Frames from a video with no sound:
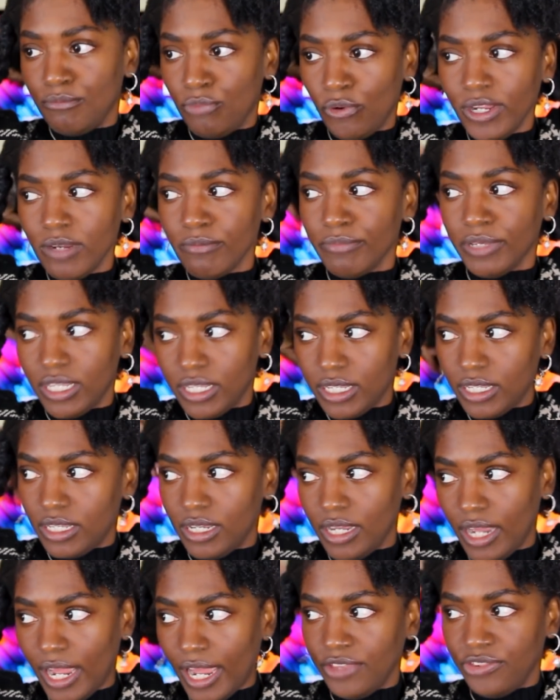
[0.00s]
Point
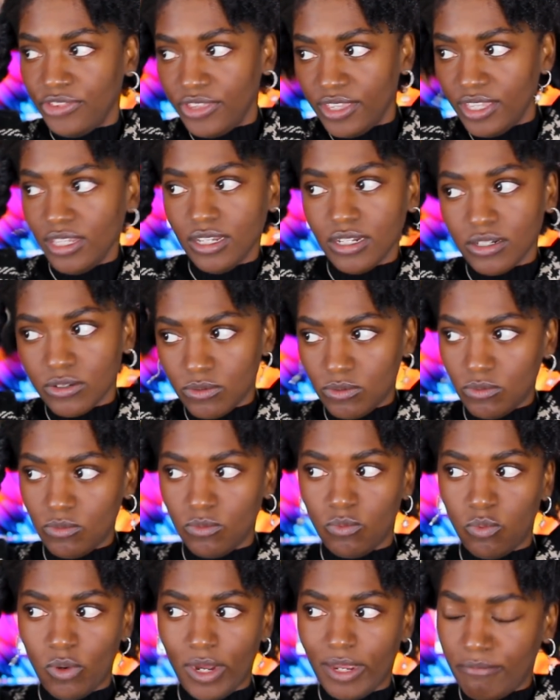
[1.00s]
being, I think
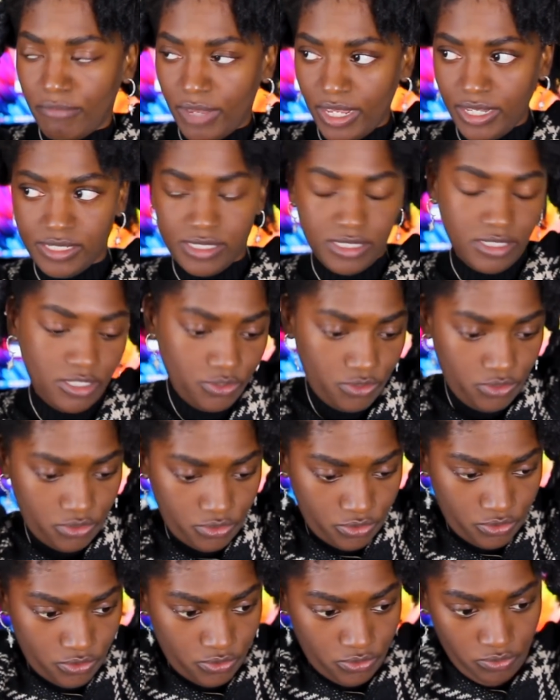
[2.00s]
what makes
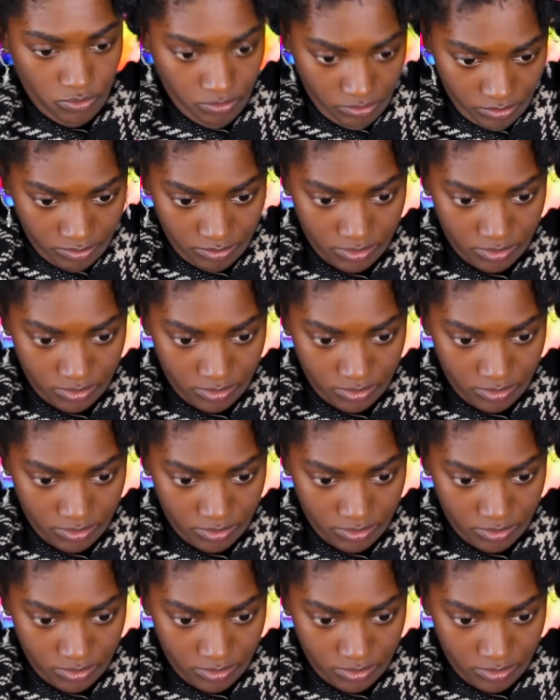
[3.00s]
you